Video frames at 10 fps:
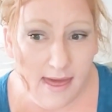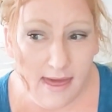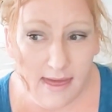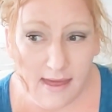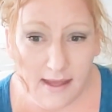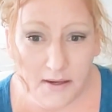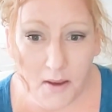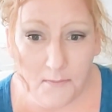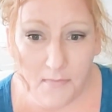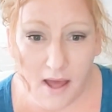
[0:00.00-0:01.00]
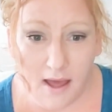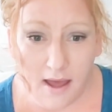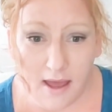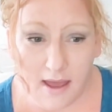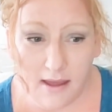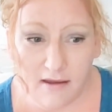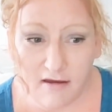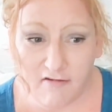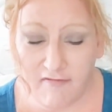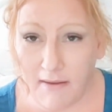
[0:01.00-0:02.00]
And my
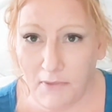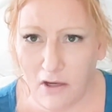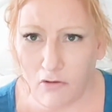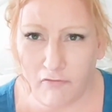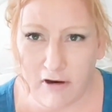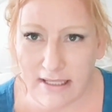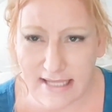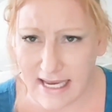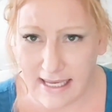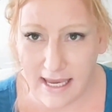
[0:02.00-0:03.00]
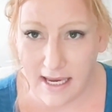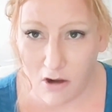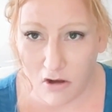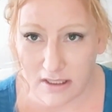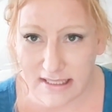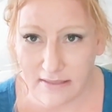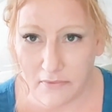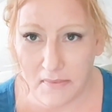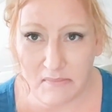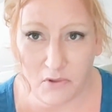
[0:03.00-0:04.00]
family or friends, I can't honestly
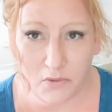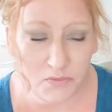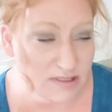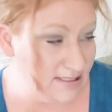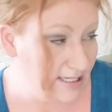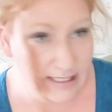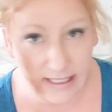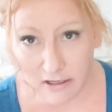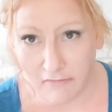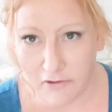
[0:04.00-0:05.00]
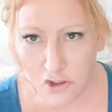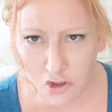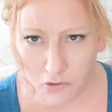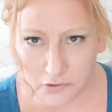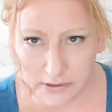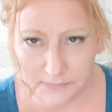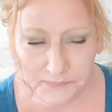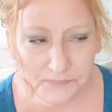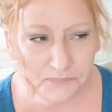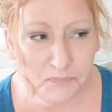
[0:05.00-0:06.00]
remember, was taking care of the children.
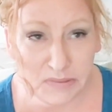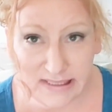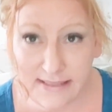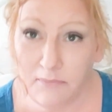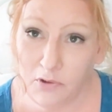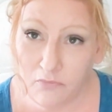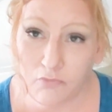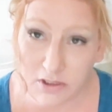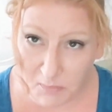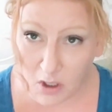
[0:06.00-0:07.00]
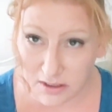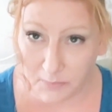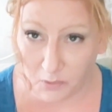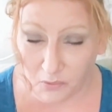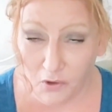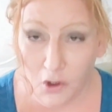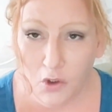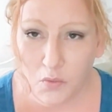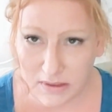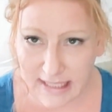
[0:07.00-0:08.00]
But someone responsible
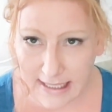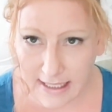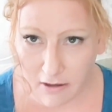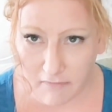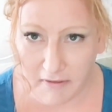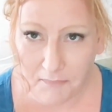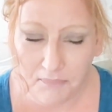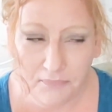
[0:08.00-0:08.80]
was taking care of them.